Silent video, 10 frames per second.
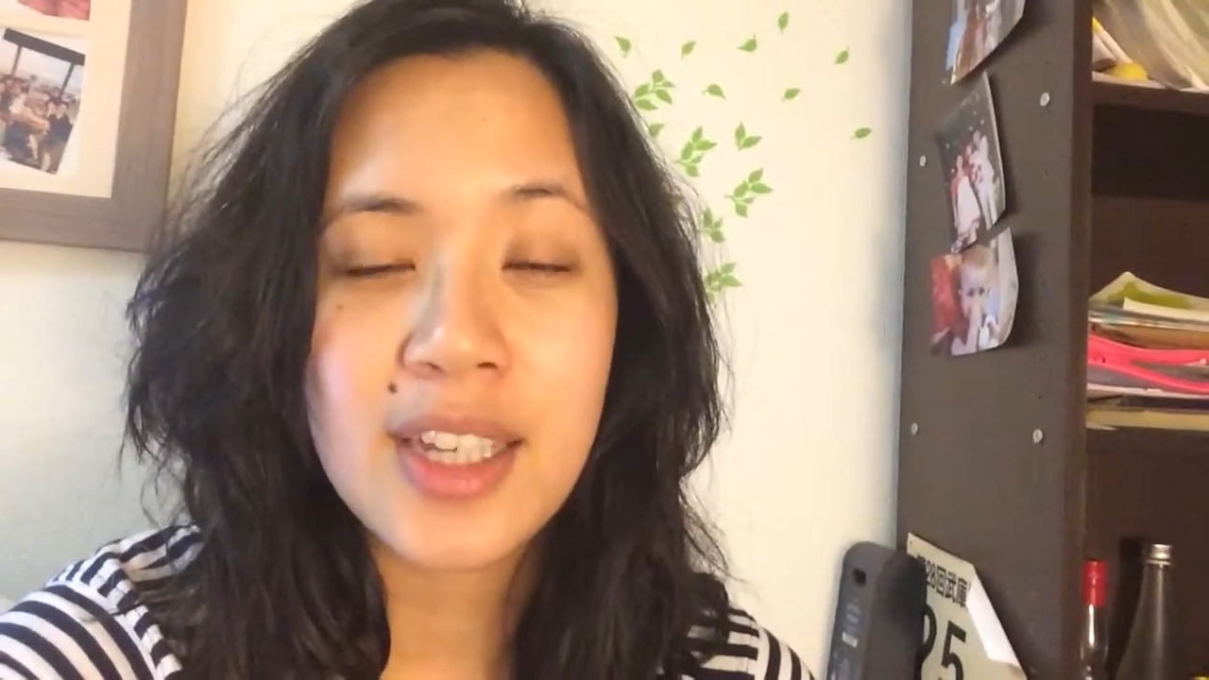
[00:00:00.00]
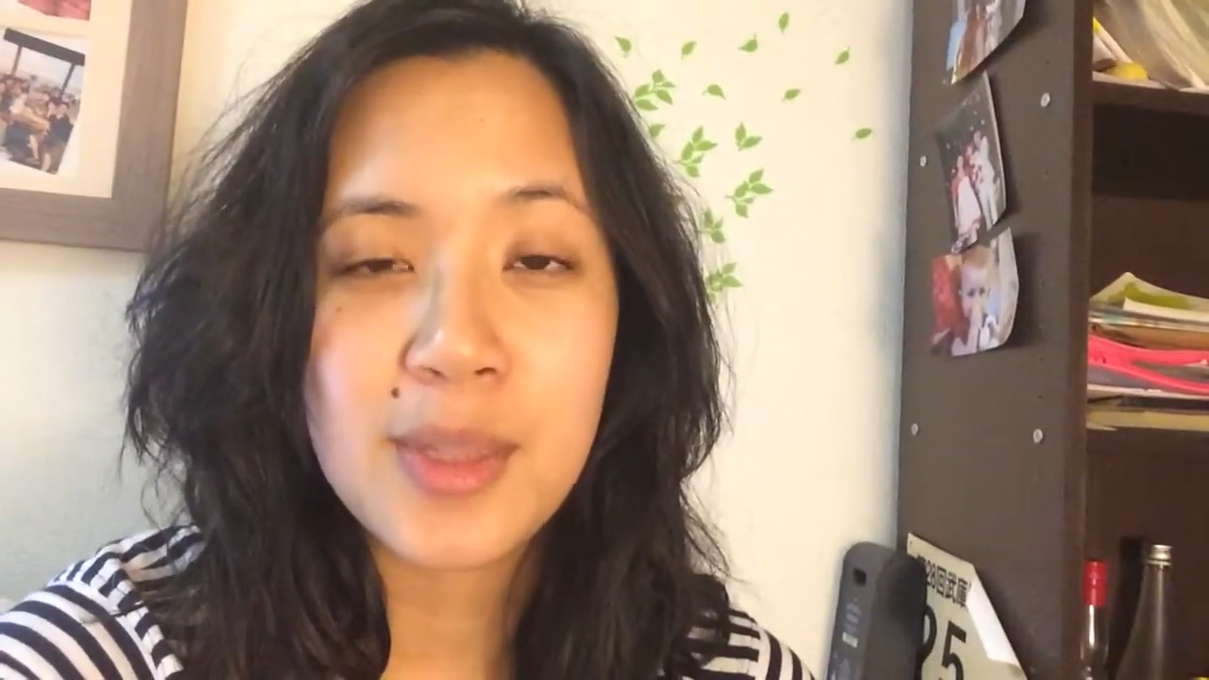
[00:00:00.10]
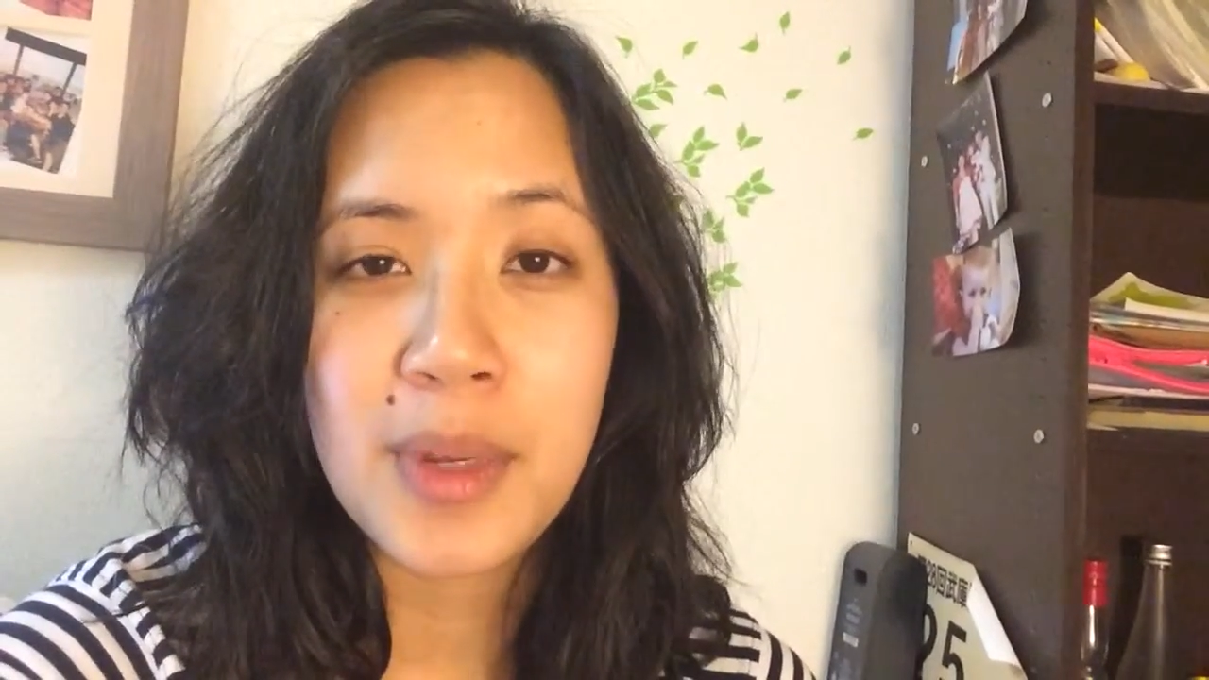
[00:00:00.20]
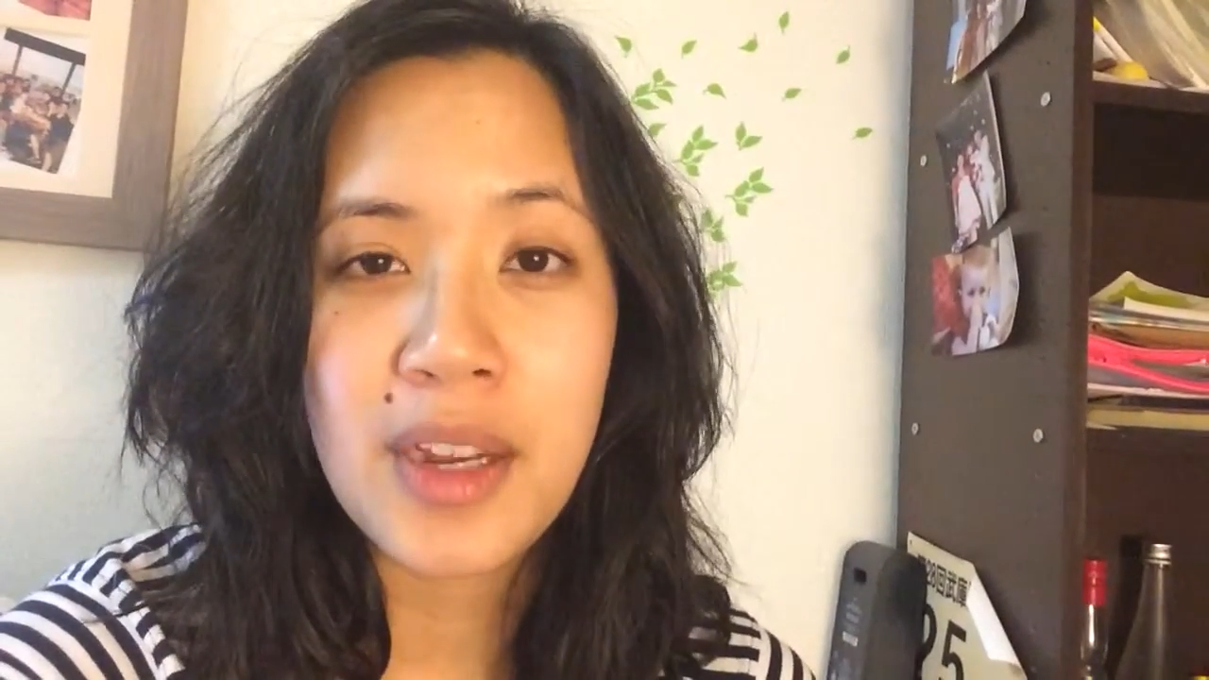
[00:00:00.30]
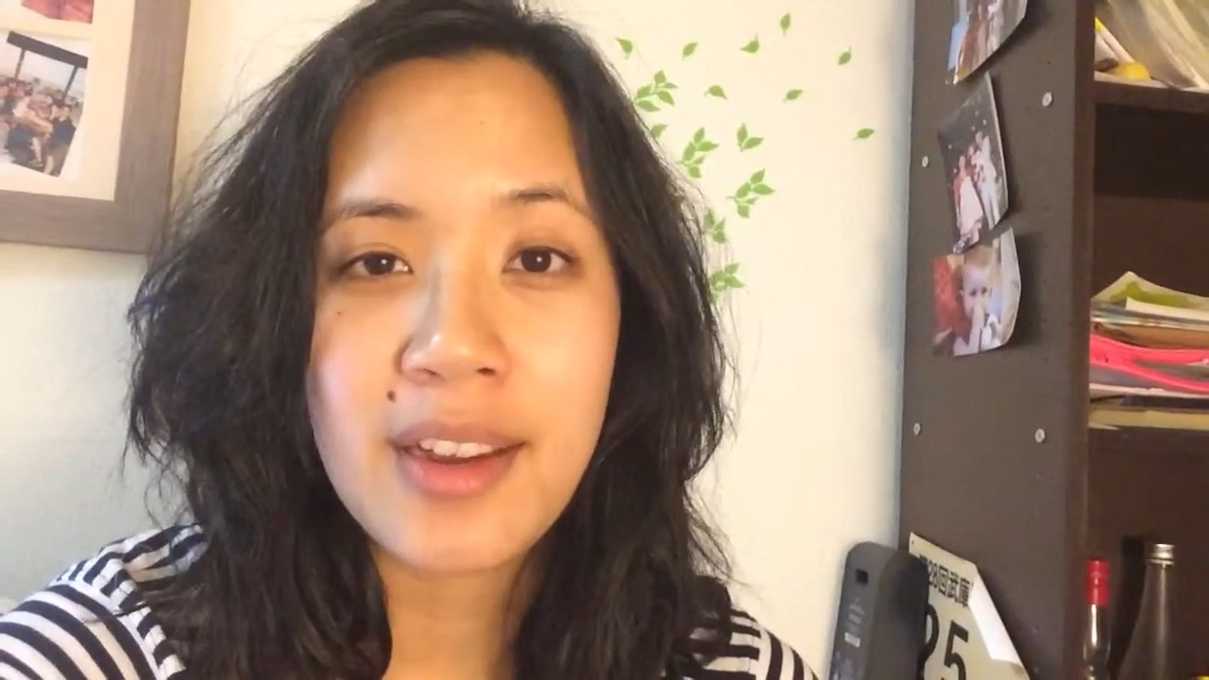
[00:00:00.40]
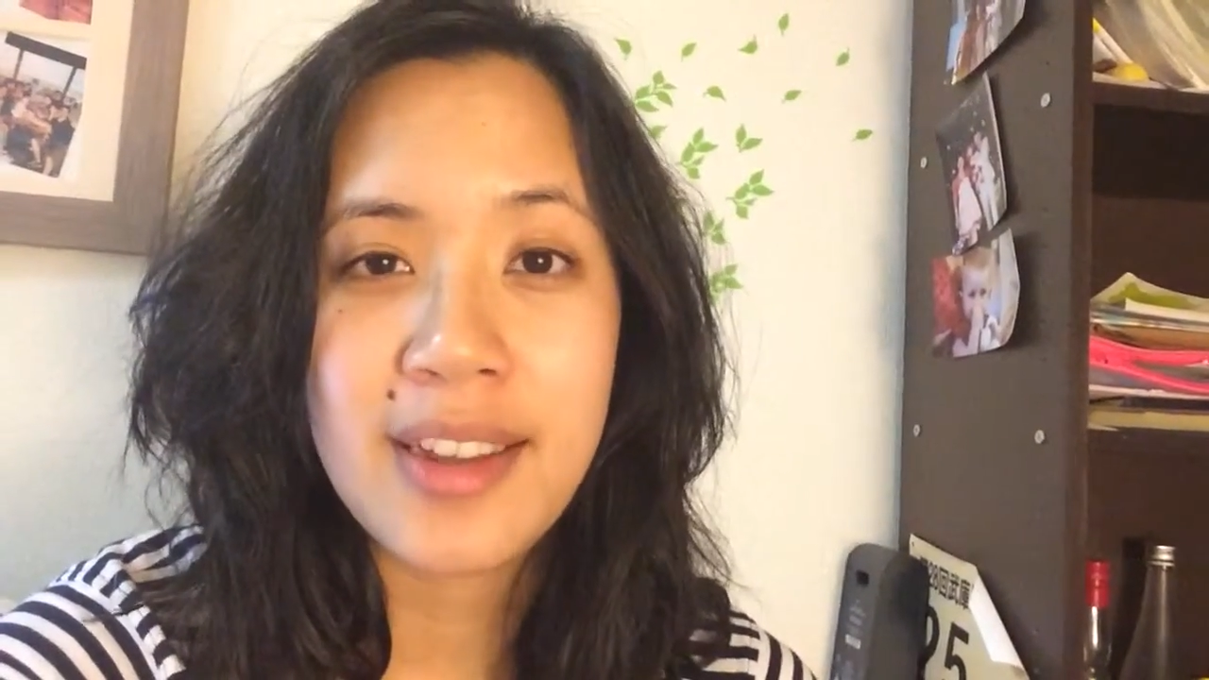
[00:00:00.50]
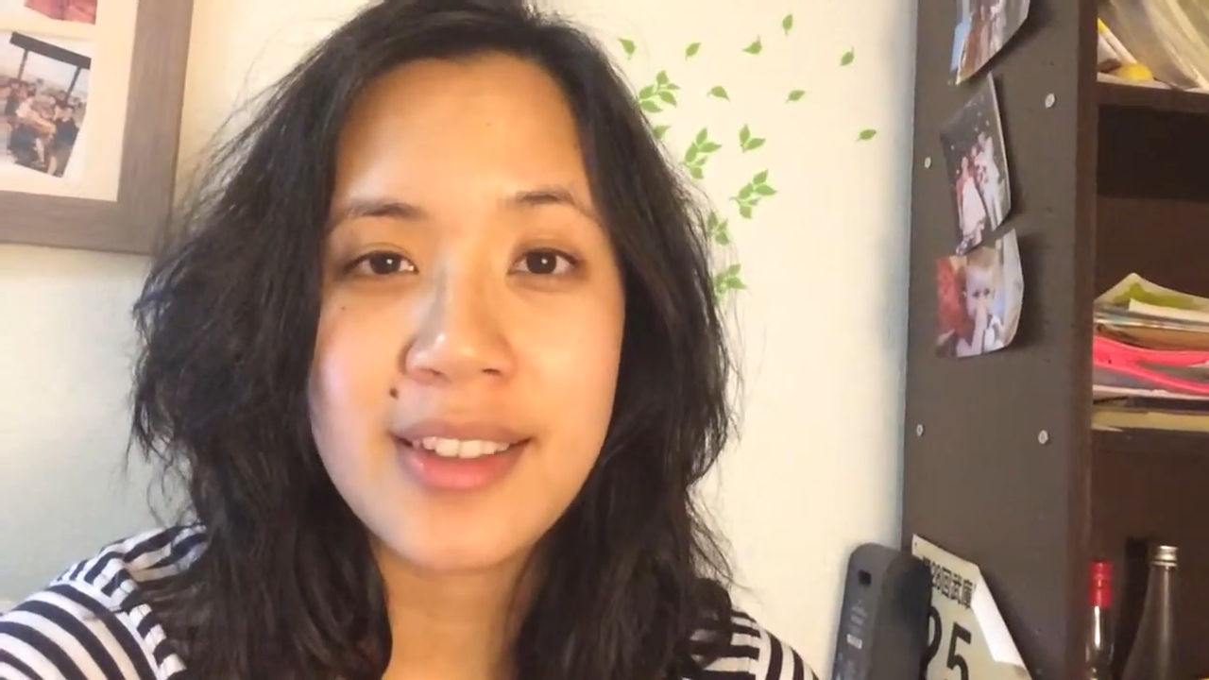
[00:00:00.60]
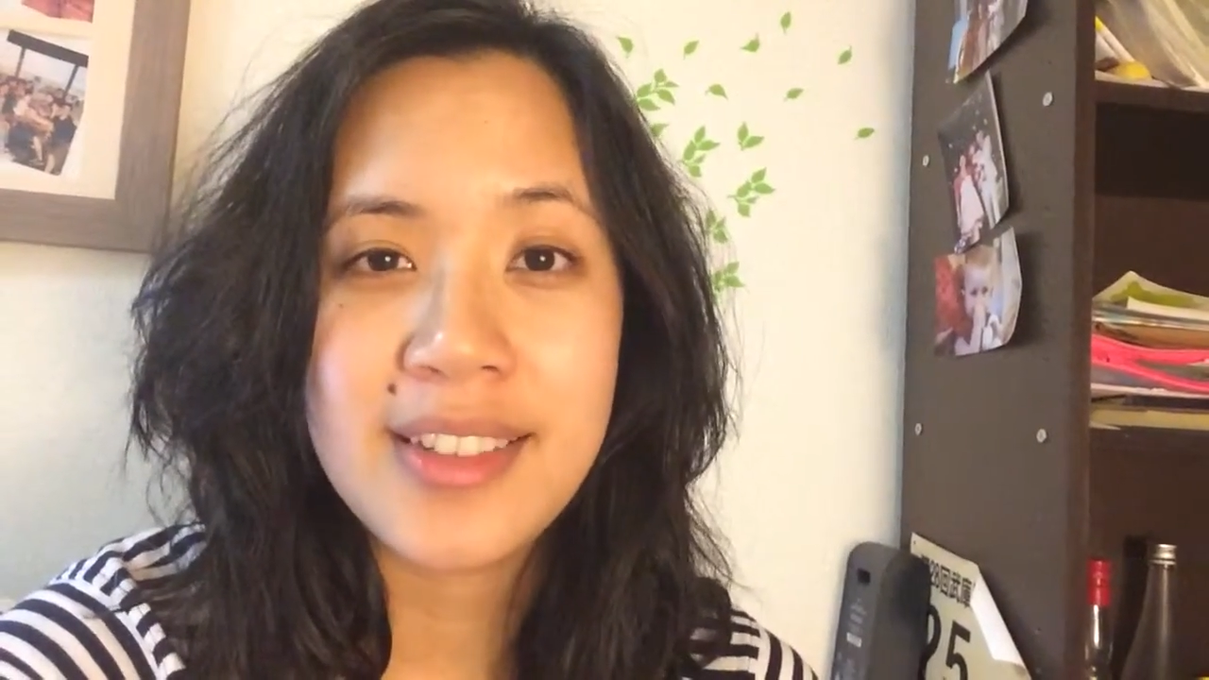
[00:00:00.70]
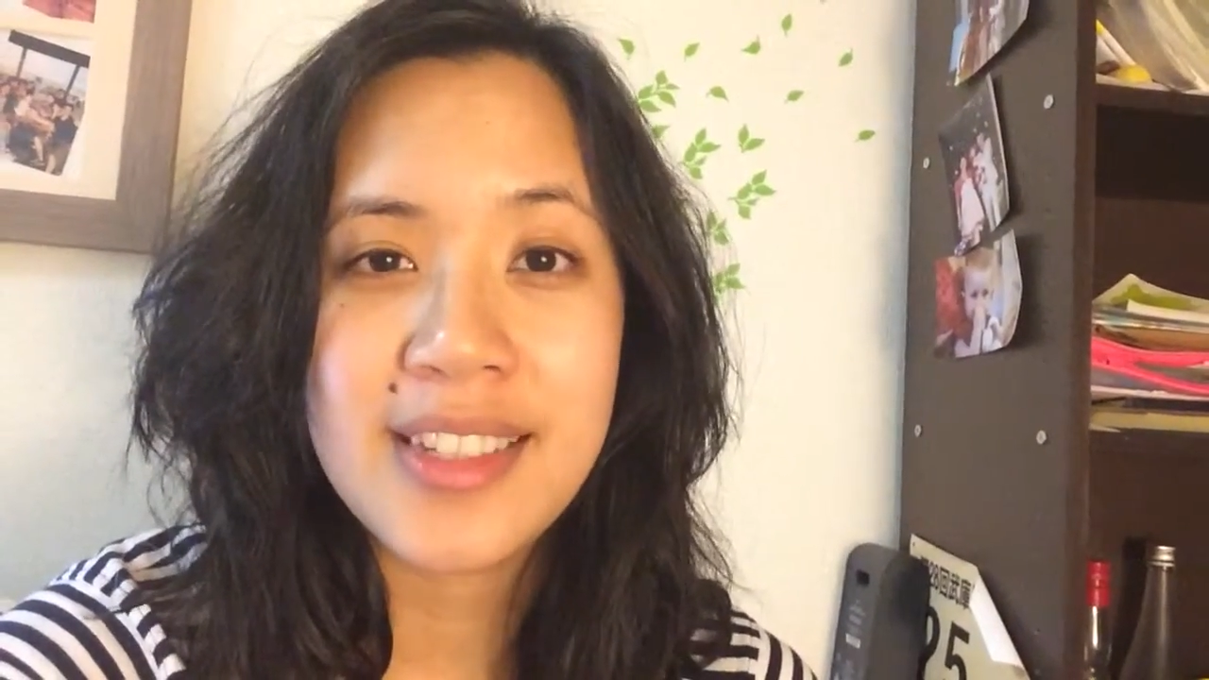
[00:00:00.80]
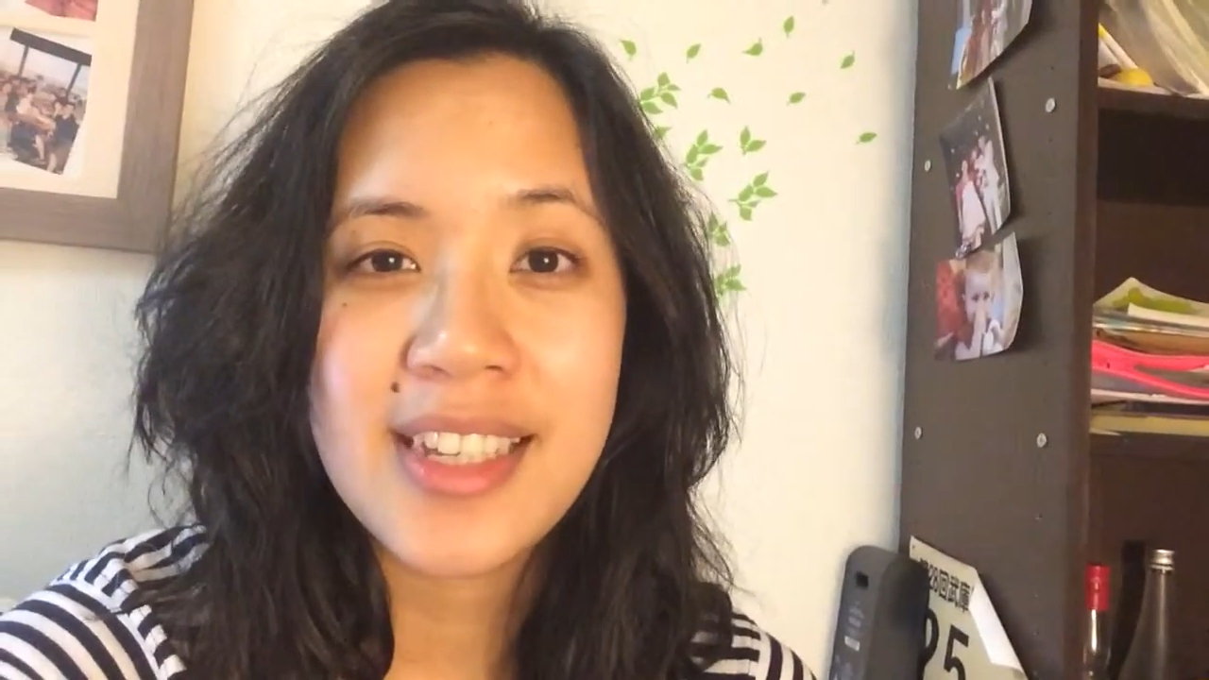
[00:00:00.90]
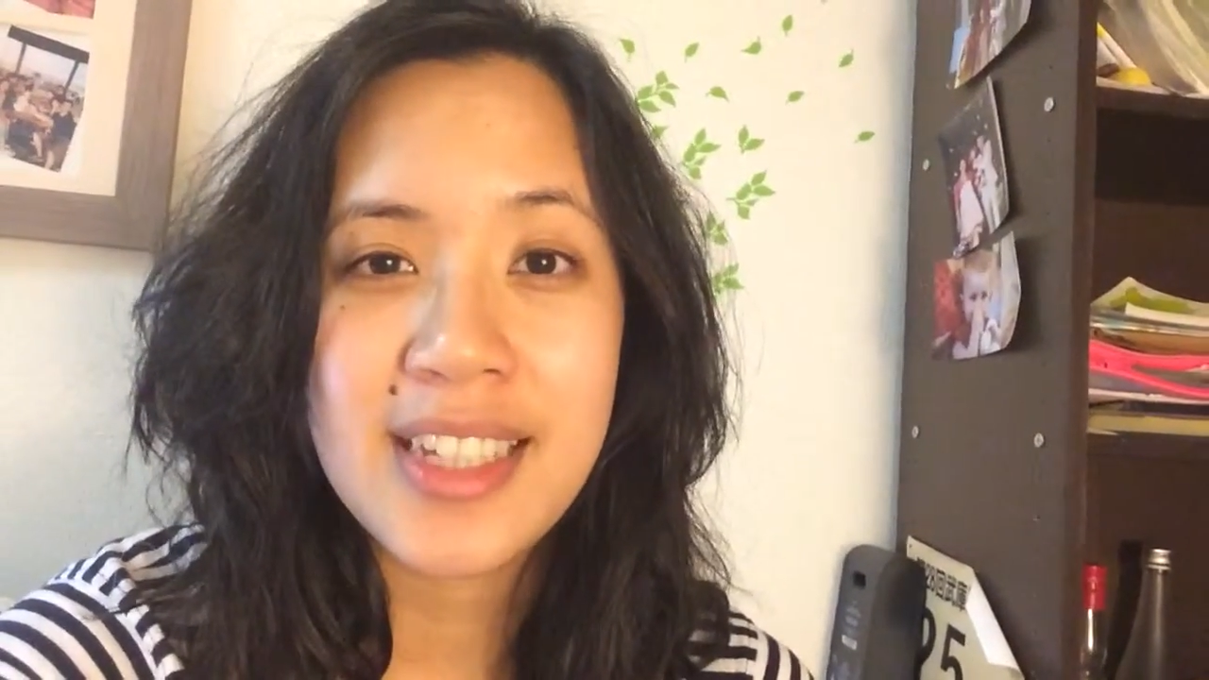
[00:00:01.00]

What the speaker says: experience